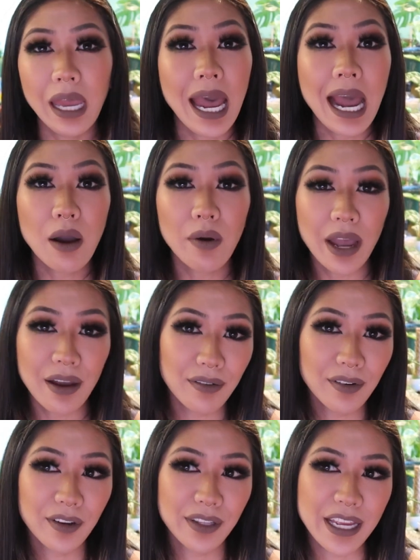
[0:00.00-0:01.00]

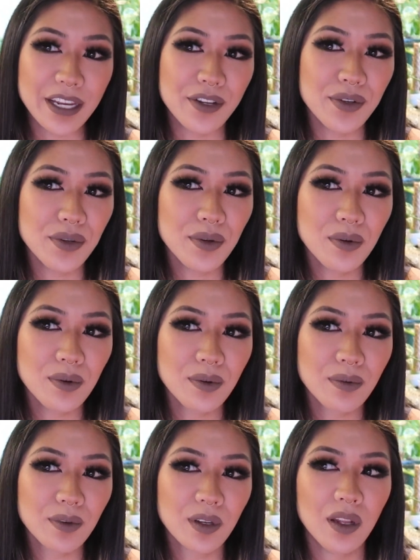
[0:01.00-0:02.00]
However, they do
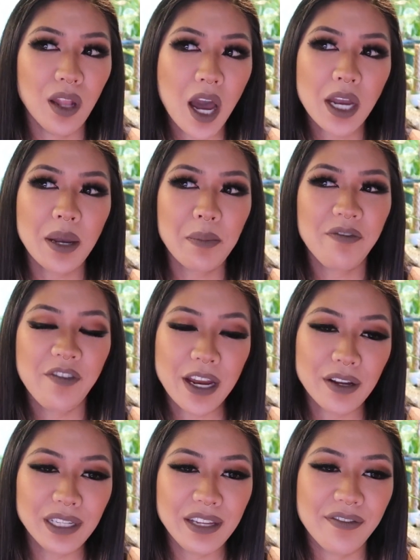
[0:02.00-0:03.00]
clog up
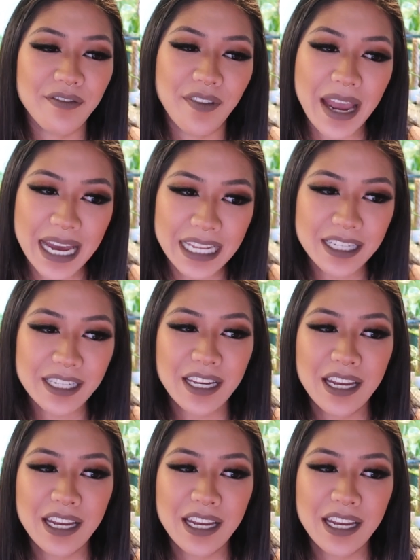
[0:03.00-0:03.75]
fairly fast